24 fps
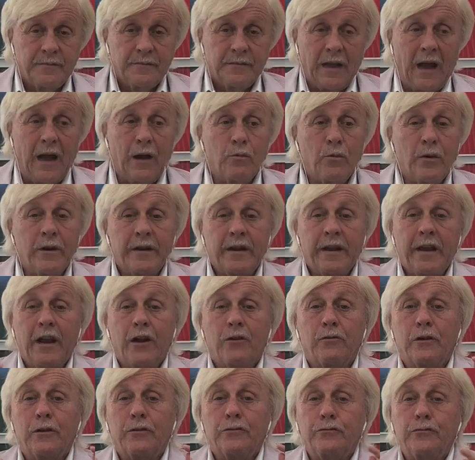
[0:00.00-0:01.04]
I want to
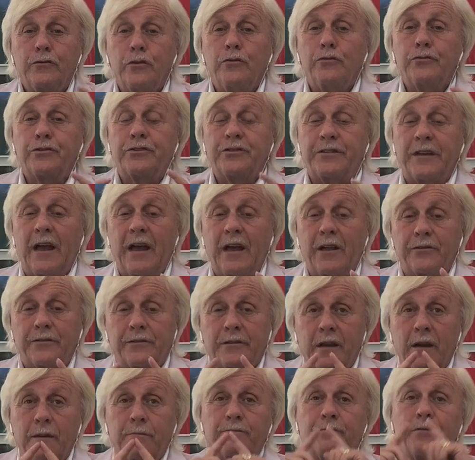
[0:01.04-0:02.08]
hear a new sound
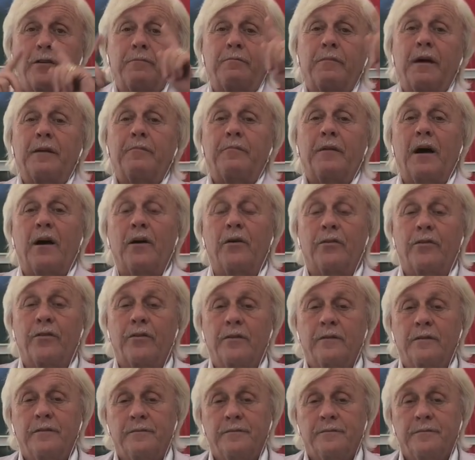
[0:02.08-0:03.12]
come from my mouth.
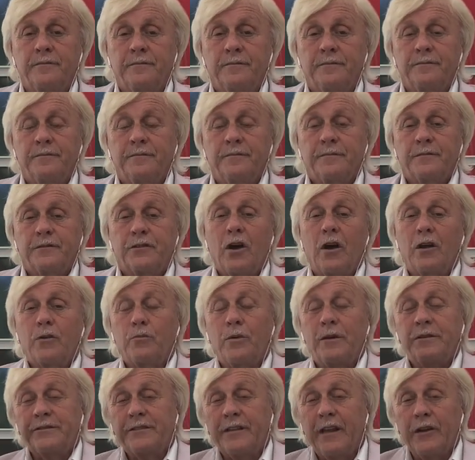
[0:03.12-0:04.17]
God
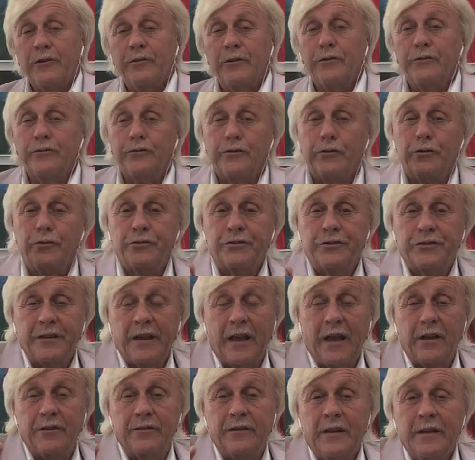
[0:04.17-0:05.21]
wants to hear a new
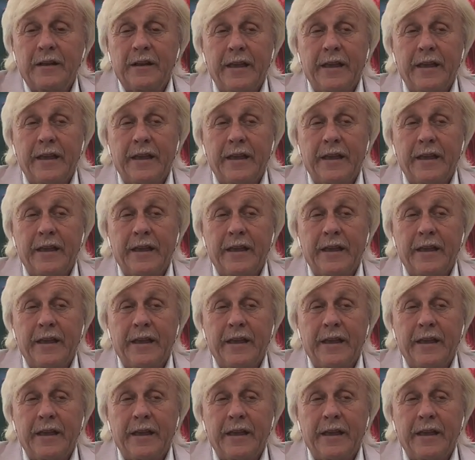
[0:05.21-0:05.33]
sound.